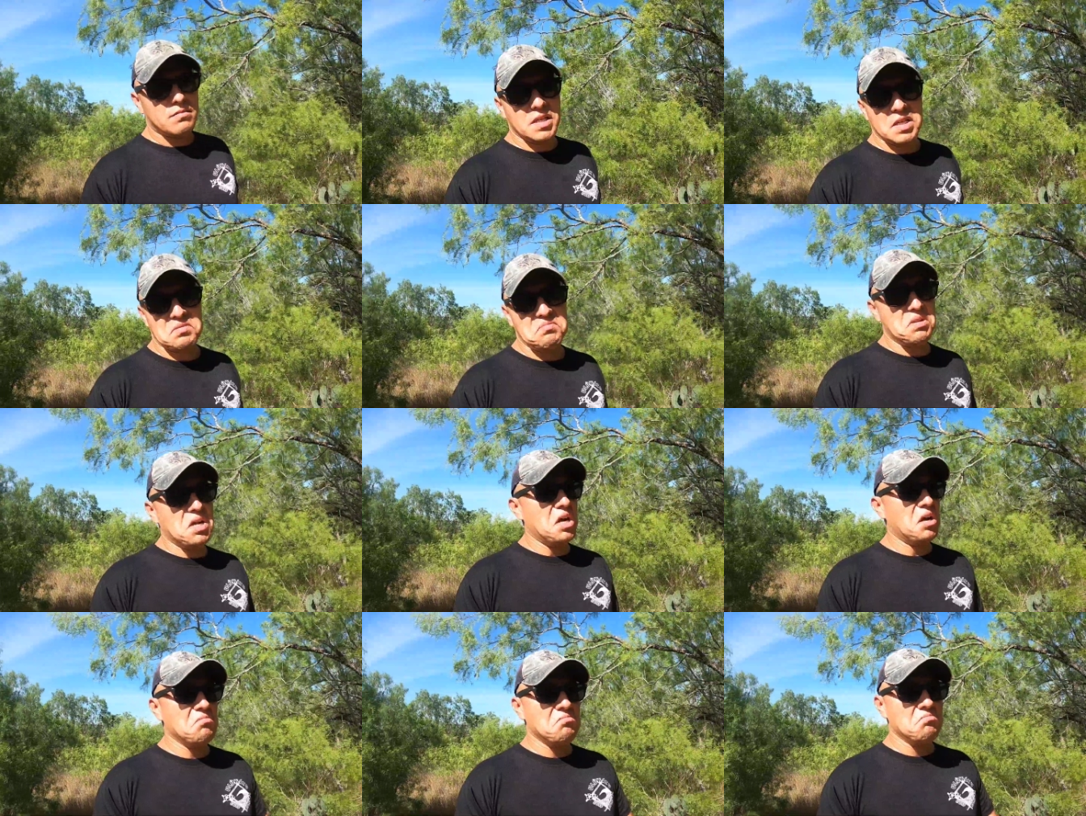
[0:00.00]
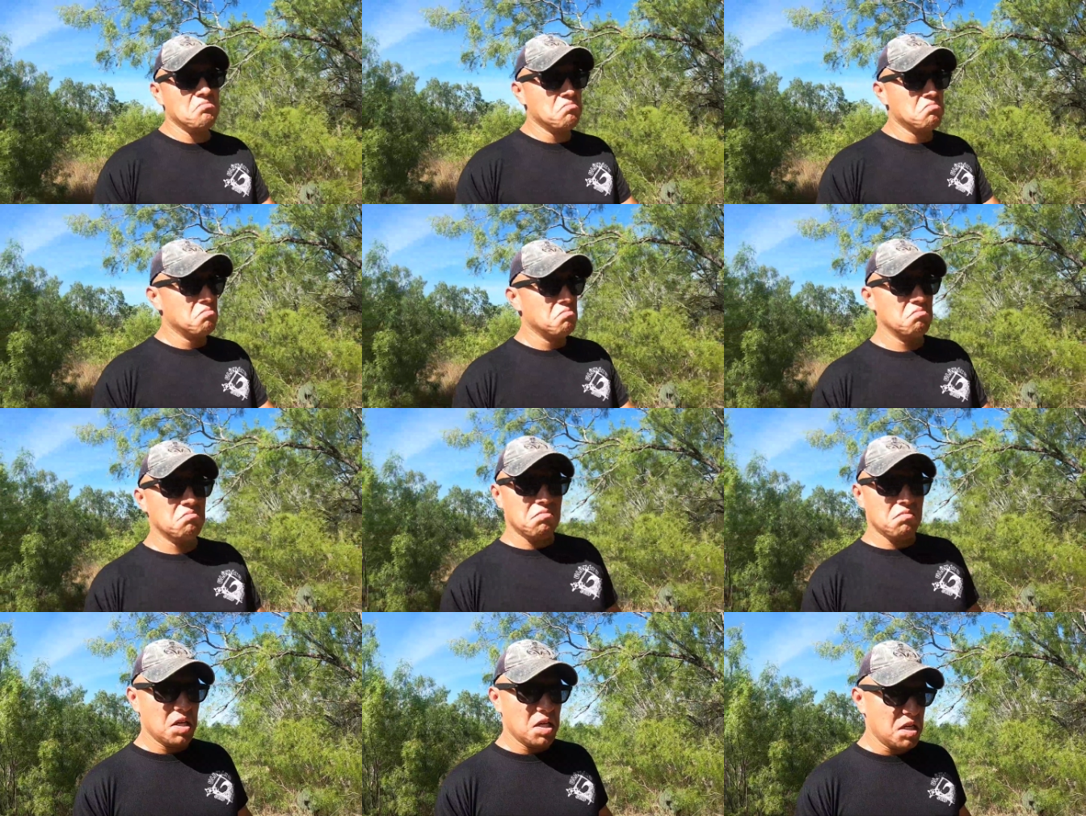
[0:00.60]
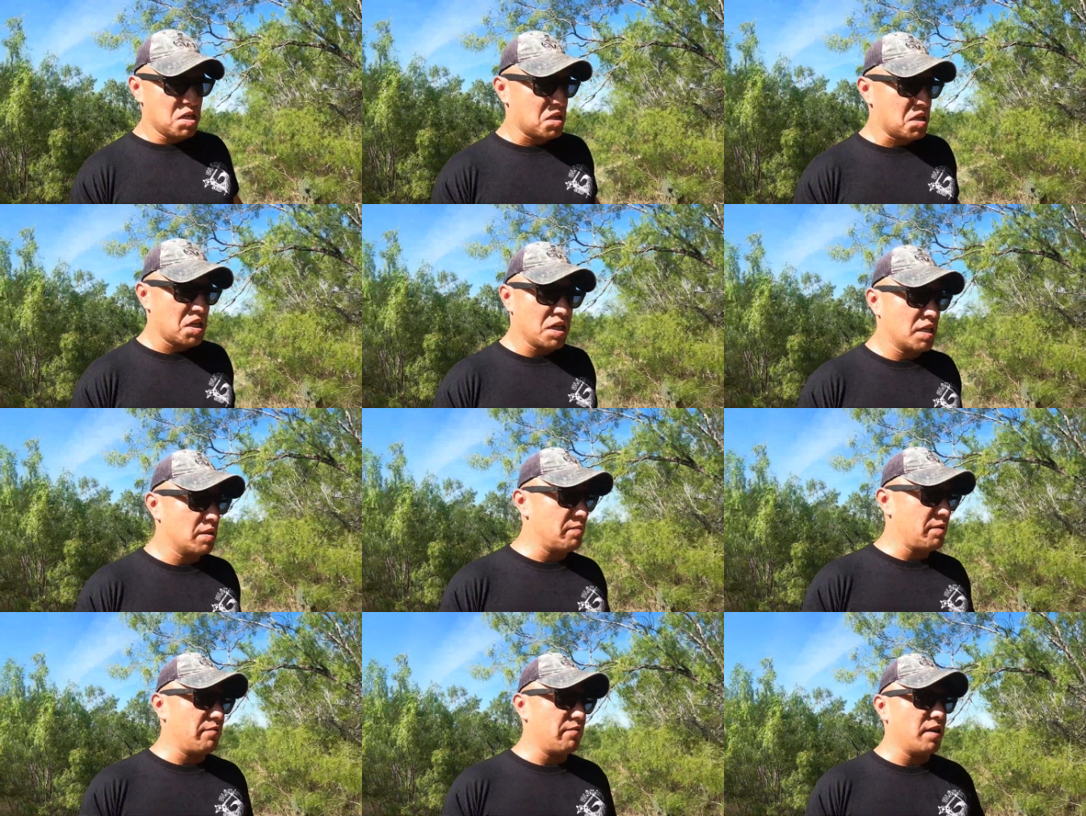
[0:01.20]
then no, it,
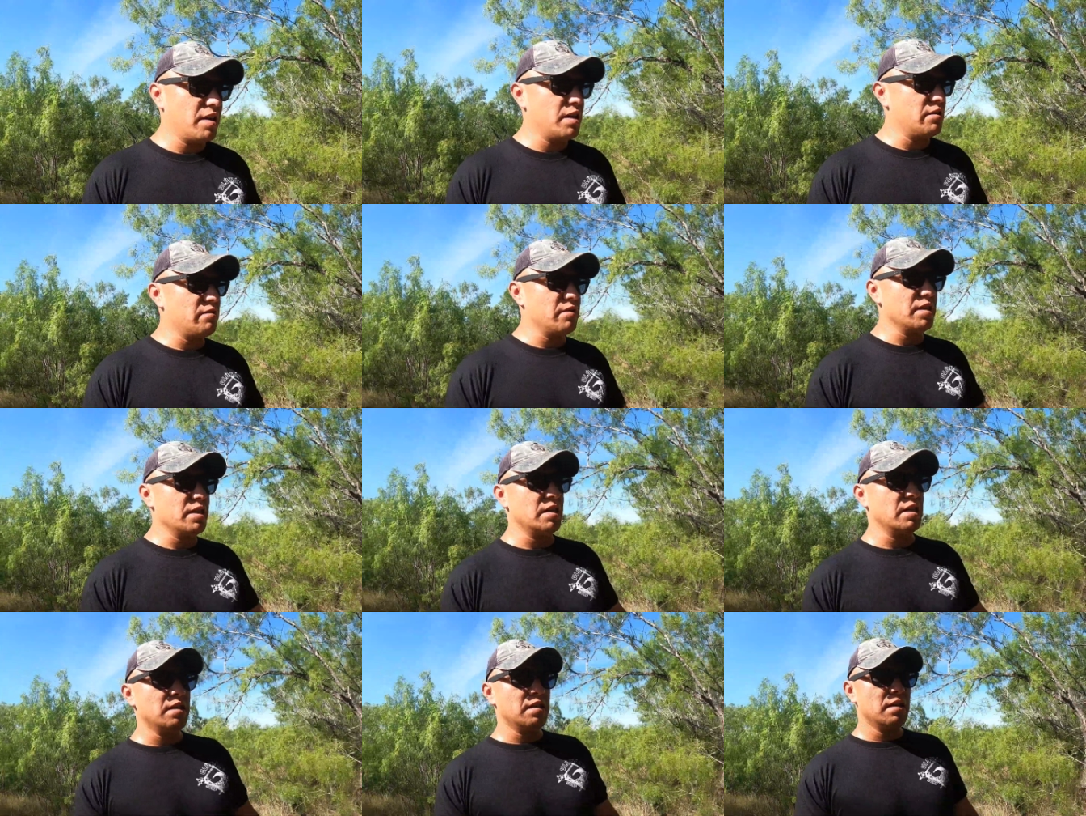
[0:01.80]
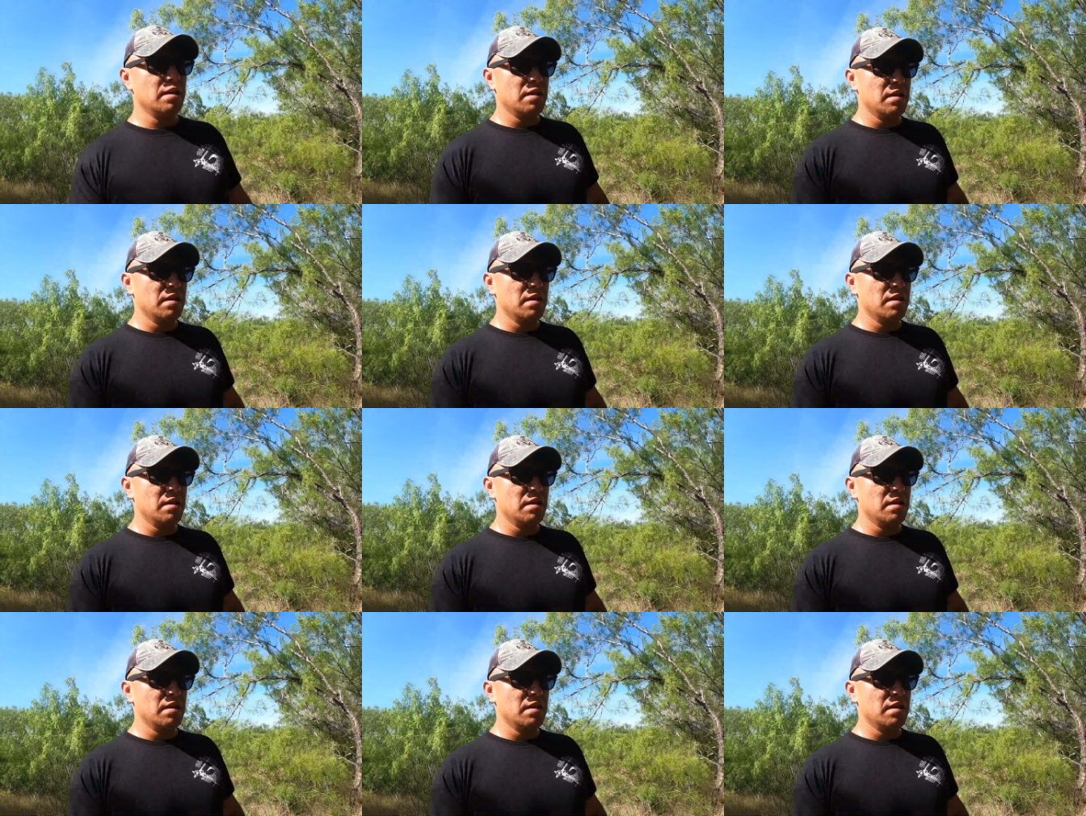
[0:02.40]
it can be really, really,